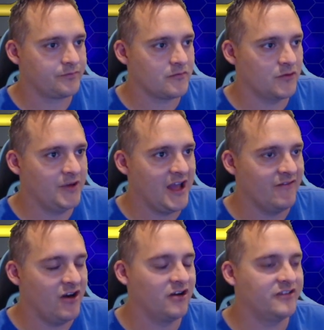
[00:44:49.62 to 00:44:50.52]
We have
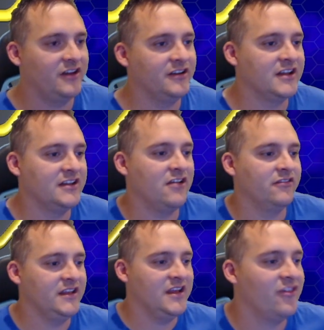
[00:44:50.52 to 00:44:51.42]
Artazon to get down
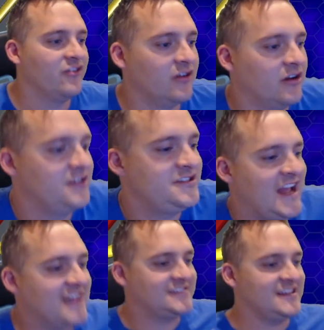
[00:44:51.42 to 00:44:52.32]
the other
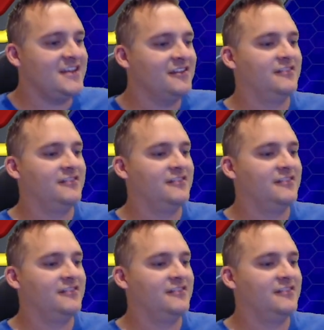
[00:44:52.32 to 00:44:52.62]
Chansey.